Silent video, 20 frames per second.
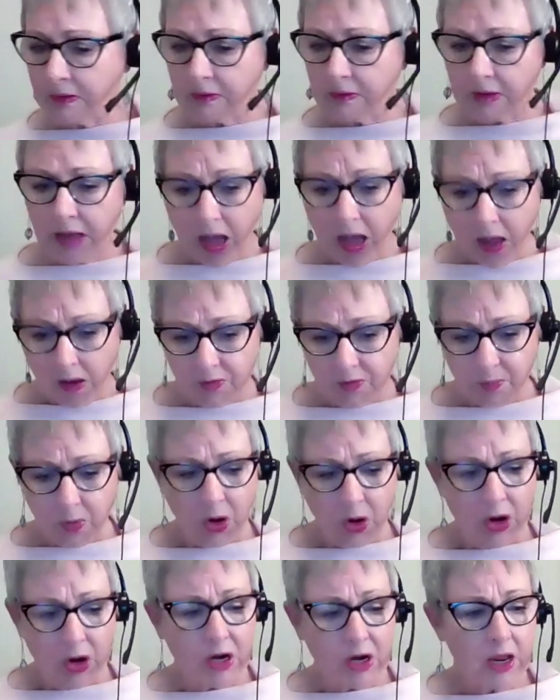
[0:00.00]
the color
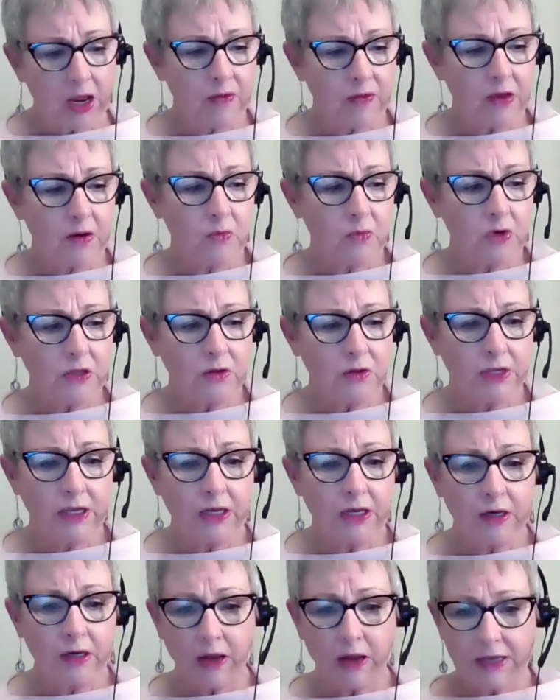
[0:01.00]
part. And then we look
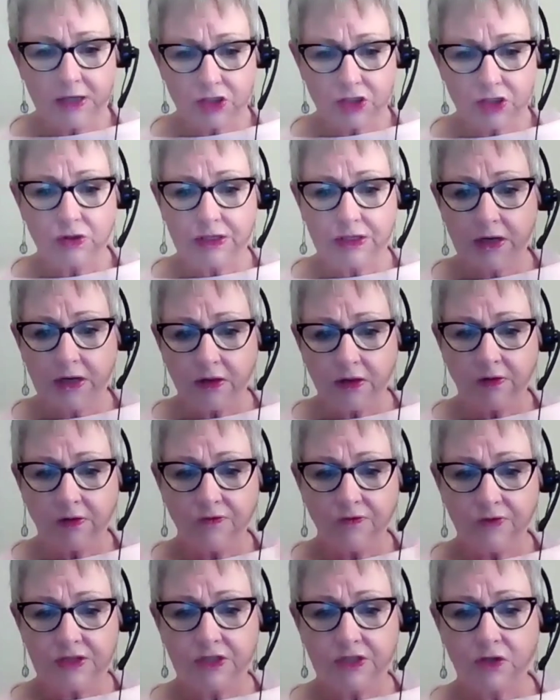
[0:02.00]
at, as you said, the
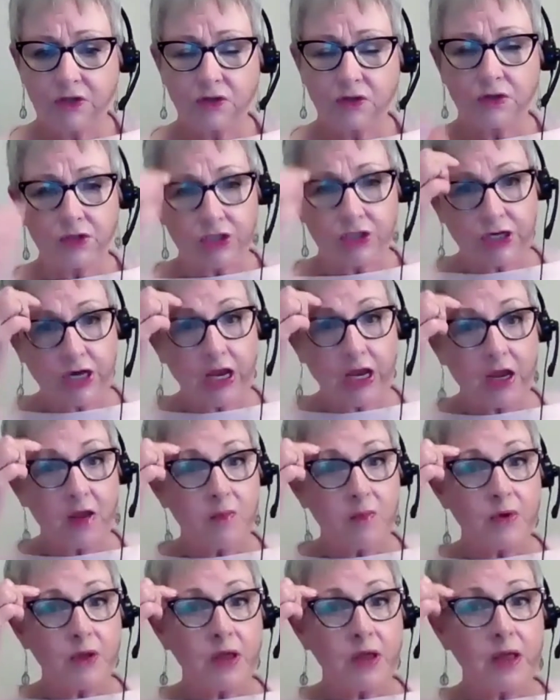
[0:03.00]
physical
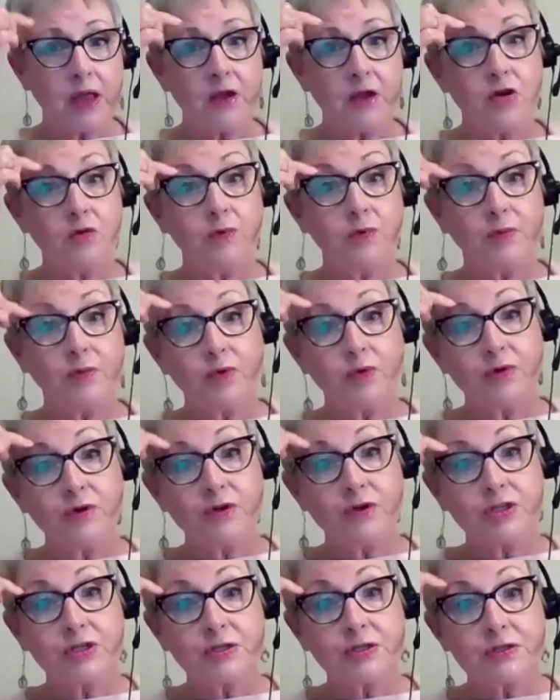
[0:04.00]
shape and your
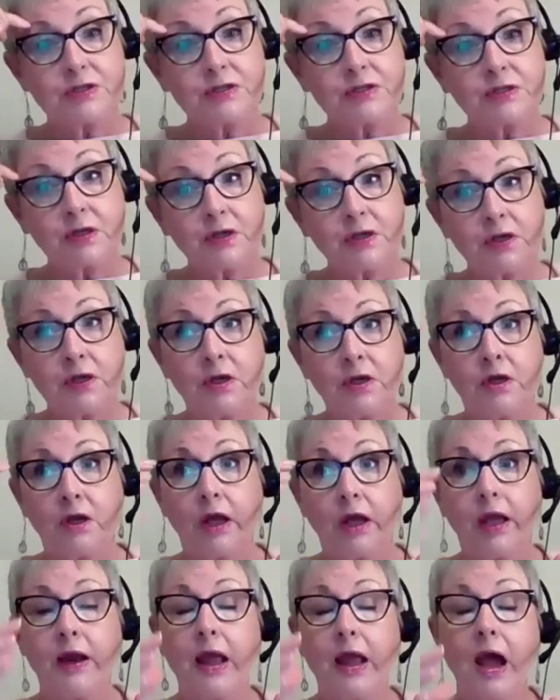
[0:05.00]
proportions.
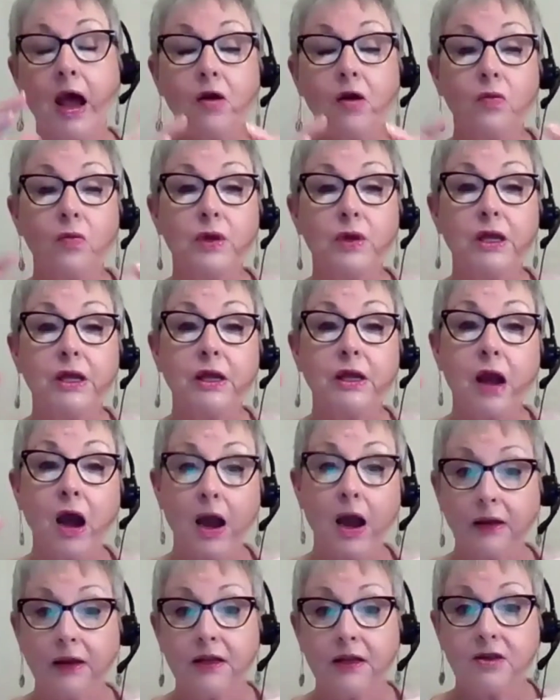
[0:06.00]
And how do we
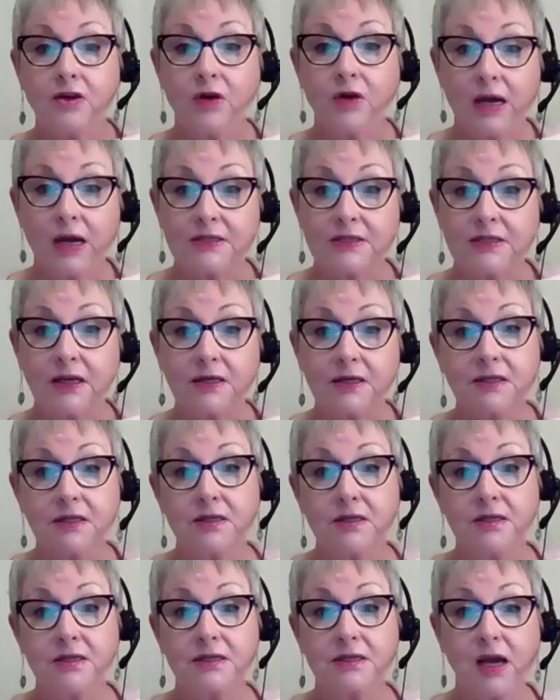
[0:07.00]
highlight your assets
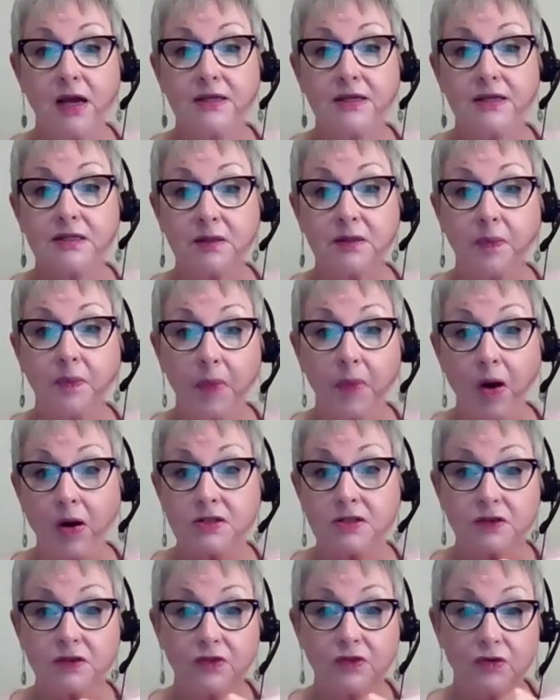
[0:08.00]
and disguise the
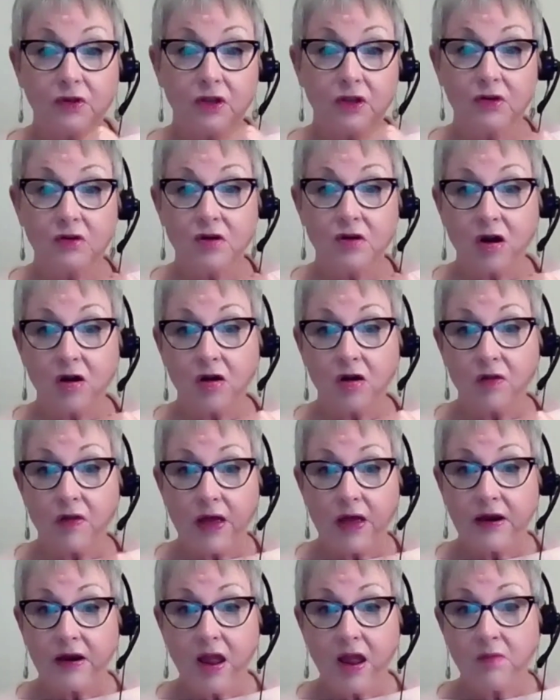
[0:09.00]
parts of you that you're not all
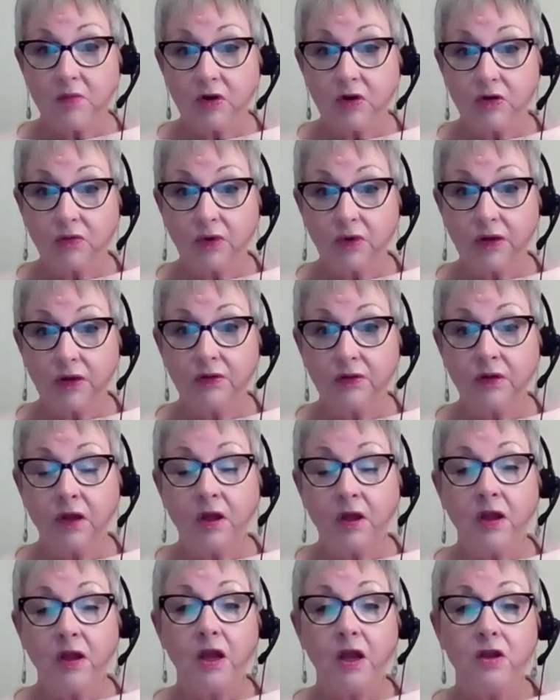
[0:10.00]
that enamored with?
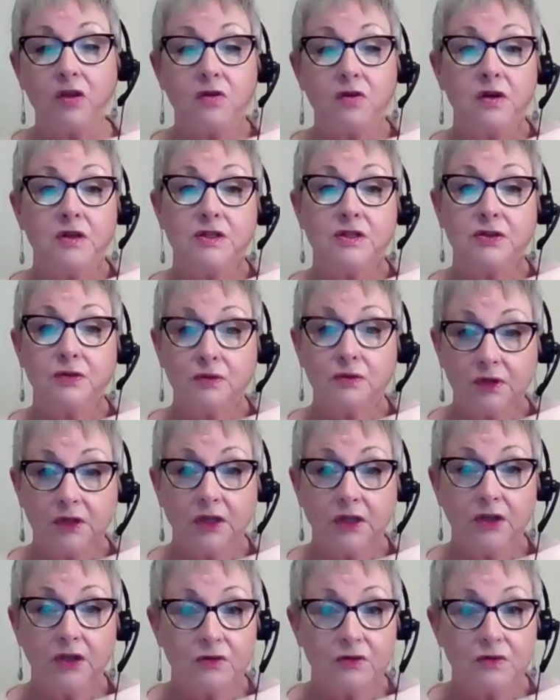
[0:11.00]
And you can
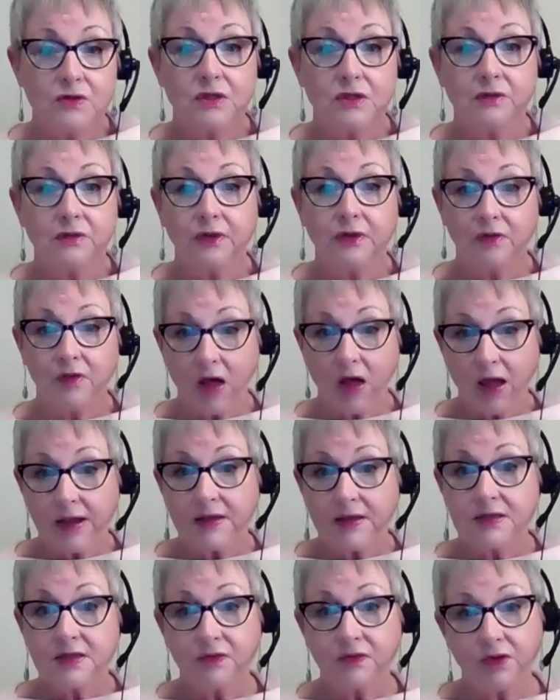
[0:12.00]
certainly use the
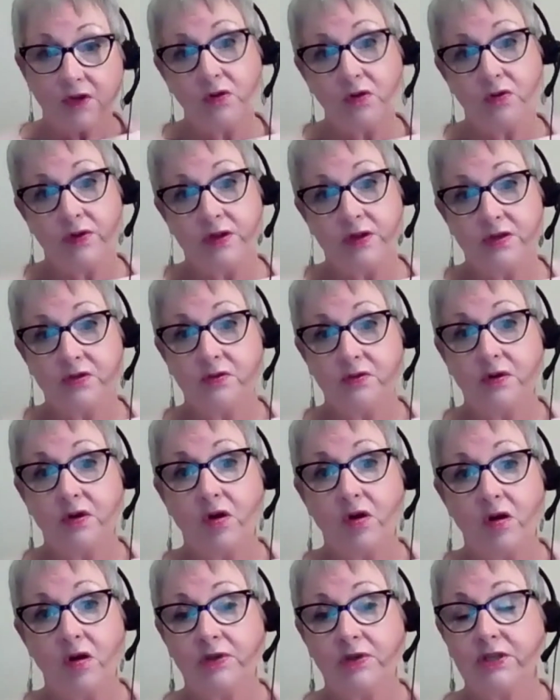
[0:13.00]
lines of clothing to
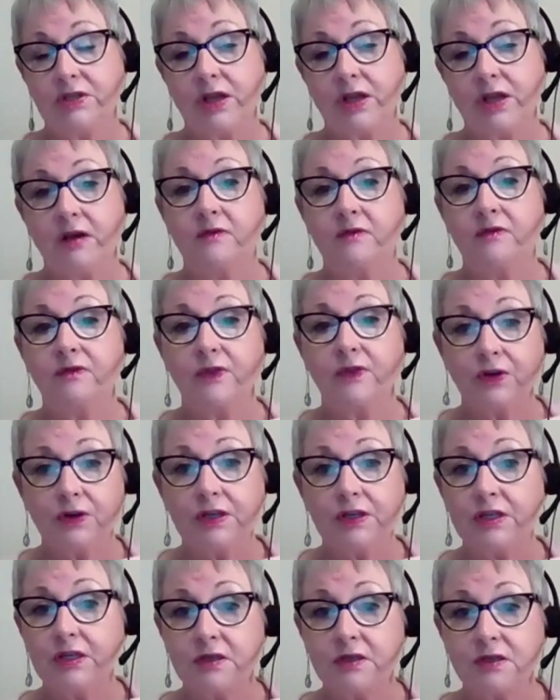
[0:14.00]
accomplish that
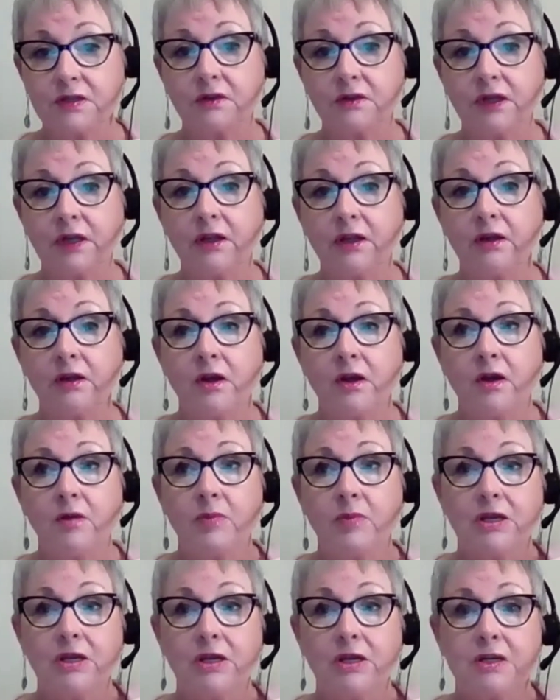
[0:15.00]
very easily,
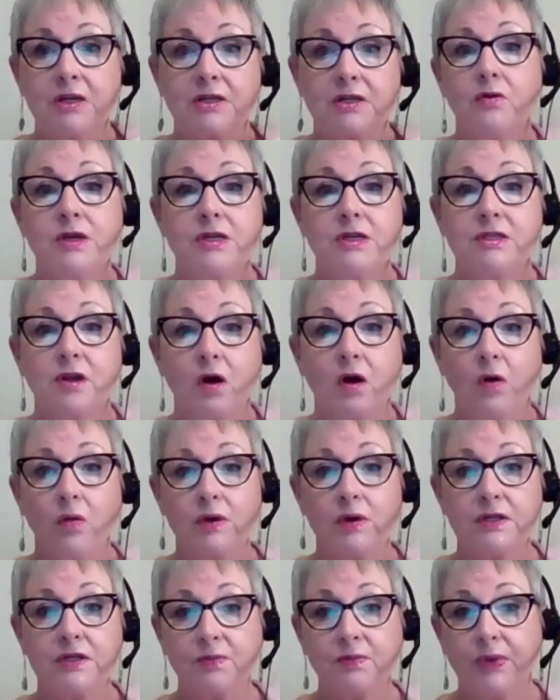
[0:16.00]
because clothing has
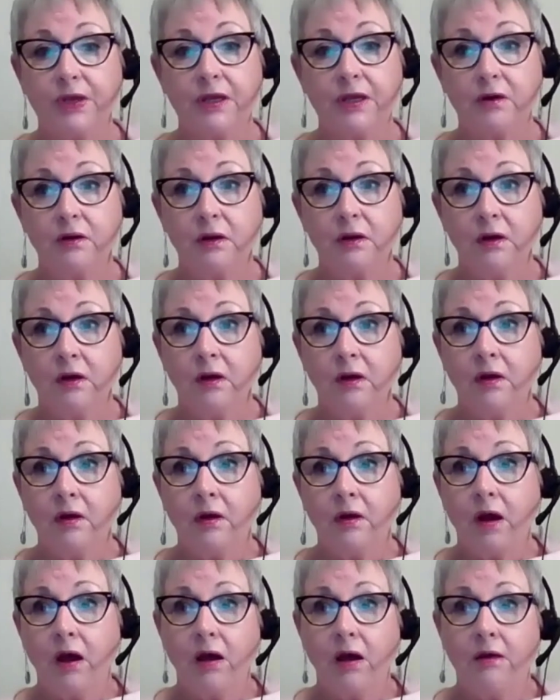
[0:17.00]
always been
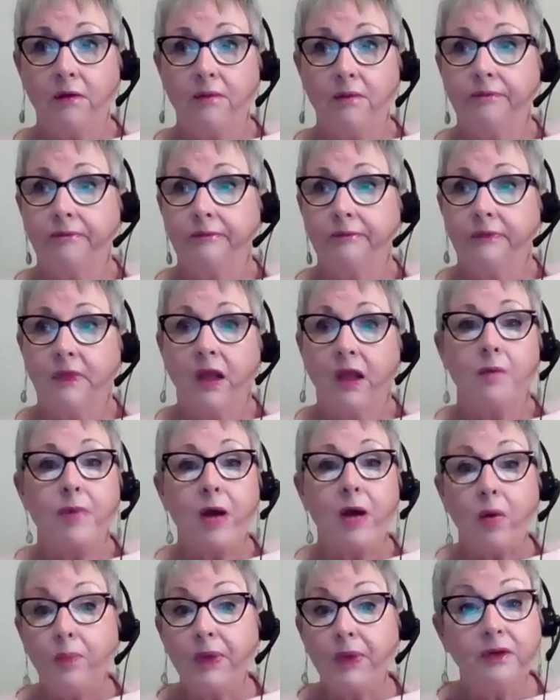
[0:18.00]

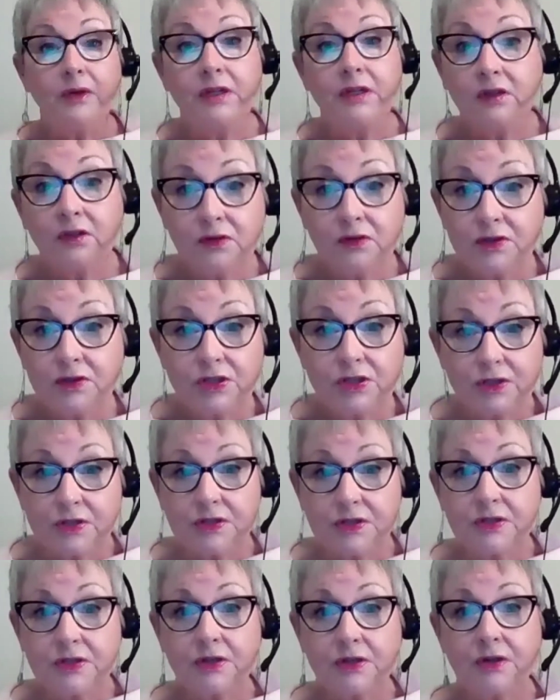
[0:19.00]
about building
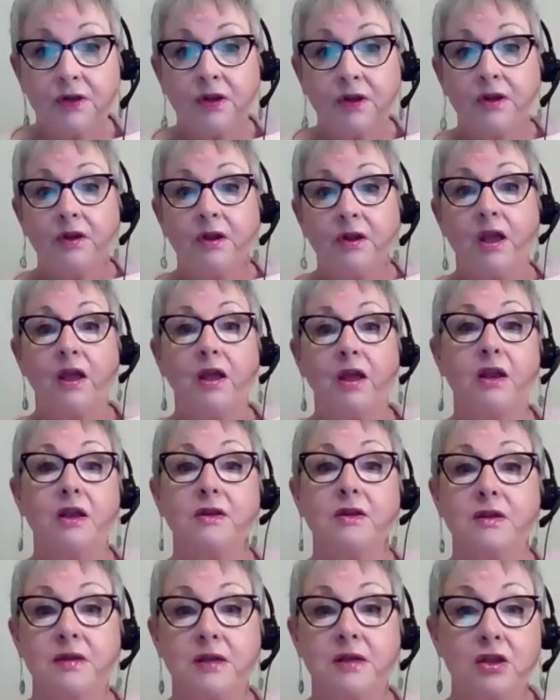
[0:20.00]
illusions,
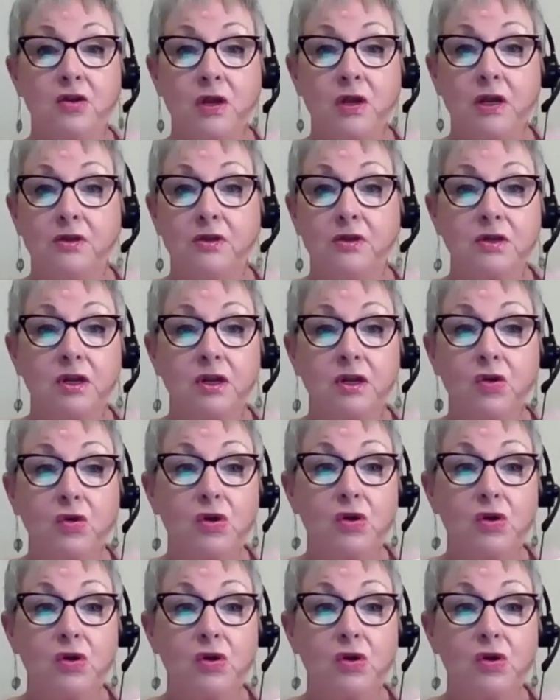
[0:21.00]
and that you can